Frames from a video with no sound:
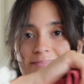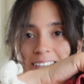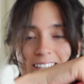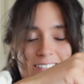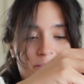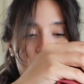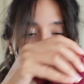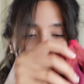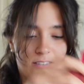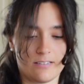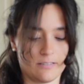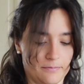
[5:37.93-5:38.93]
It's a
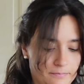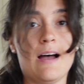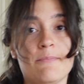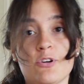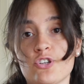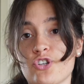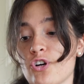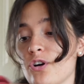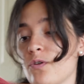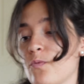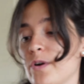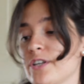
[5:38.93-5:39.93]
mix. I'm not
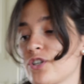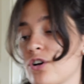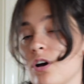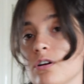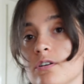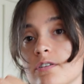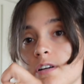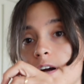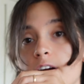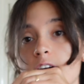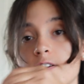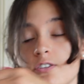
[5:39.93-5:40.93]
sure which colors
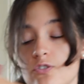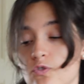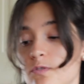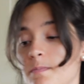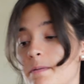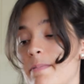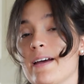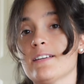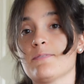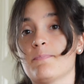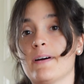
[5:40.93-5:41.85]
are gonna suit me best,